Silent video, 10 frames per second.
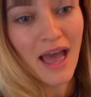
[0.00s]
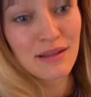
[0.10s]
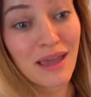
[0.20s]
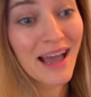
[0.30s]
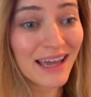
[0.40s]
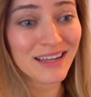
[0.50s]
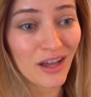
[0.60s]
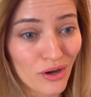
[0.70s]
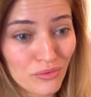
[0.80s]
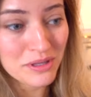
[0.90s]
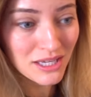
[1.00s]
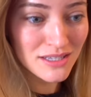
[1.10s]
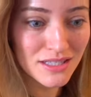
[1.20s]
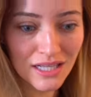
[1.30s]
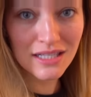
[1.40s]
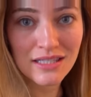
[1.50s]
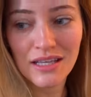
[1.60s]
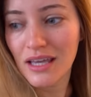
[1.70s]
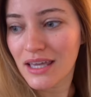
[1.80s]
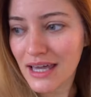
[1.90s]
Anyway, I gotta go because he's
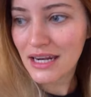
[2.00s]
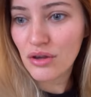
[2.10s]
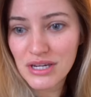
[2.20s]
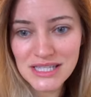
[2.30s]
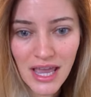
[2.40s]
gotta go get his